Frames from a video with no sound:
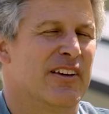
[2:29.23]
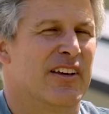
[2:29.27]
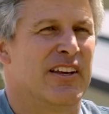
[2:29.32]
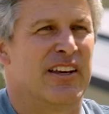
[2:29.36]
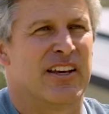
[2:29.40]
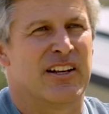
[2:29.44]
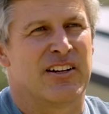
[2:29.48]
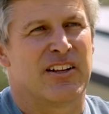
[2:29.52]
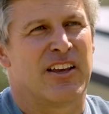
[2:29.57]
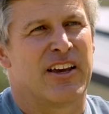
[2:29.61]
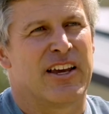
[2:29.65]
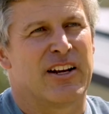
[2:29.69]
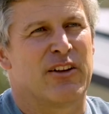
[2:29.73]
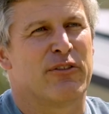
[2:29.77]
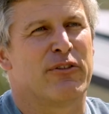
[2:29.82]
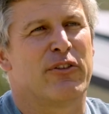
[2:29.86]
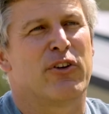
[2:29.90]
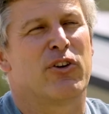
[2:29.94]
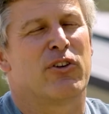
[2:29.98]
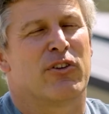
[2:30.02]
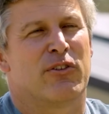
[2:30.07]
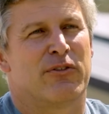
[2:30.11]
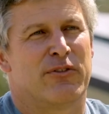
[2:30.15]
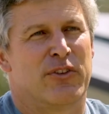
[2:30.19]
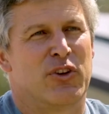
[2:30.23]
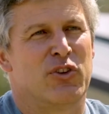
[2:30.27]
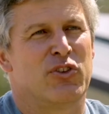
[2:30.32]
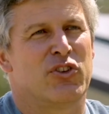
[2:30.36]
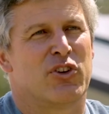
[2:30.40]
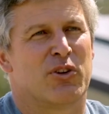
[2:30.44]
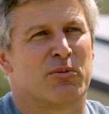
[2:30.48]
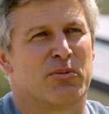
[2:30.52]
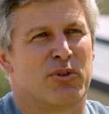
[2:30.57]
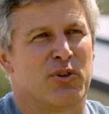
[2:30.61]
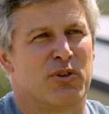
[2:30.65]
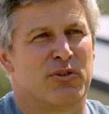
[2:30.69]
and kind of
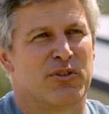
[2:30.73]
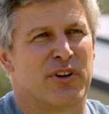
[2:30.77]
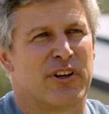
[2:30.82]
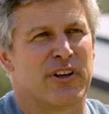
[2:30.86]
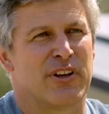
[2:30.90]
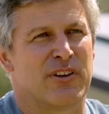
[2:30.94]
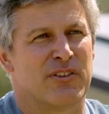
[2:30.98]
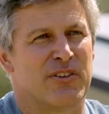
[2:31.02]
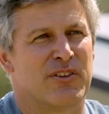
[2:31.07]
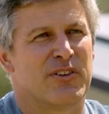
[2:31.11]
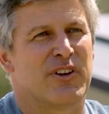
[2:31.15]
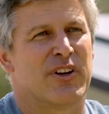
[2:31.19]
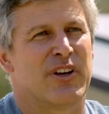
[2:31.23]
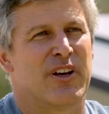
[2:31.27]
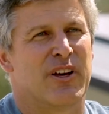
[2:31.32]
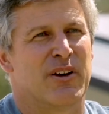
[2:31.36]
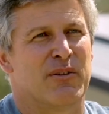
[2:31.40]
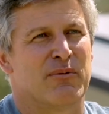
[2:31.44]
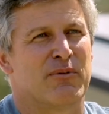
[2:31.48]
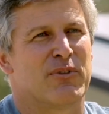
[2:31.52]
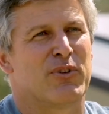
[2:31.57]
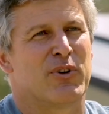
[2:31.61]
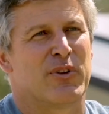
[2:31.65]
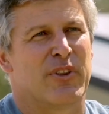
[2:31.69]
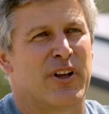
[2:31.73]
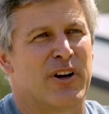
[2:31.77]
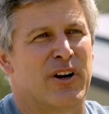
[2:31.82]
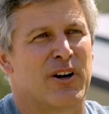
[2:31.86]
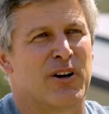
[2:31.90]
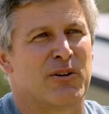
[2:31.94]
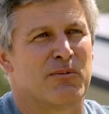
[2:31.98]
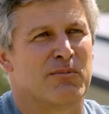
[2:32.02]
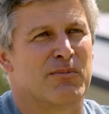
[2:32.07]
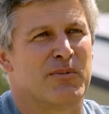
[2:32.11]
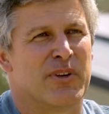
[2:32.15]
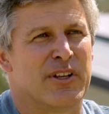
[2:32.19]
future-proofing for
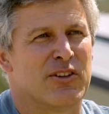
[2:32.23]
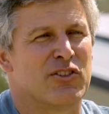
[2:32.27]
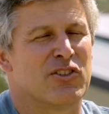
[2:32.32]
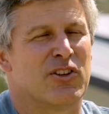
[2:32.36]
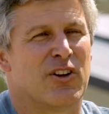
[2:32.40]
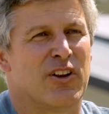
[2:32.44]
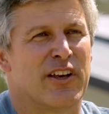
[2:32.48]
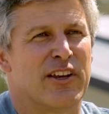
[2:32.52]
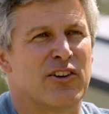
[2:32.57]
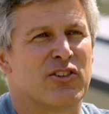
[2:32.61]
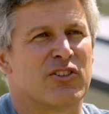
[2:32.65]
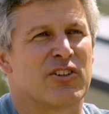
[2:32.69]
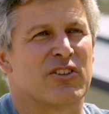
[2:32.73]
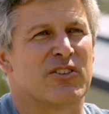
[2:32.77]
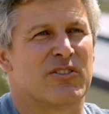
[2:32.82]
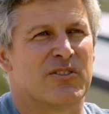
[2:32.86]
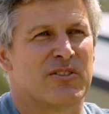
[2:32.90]
their installation.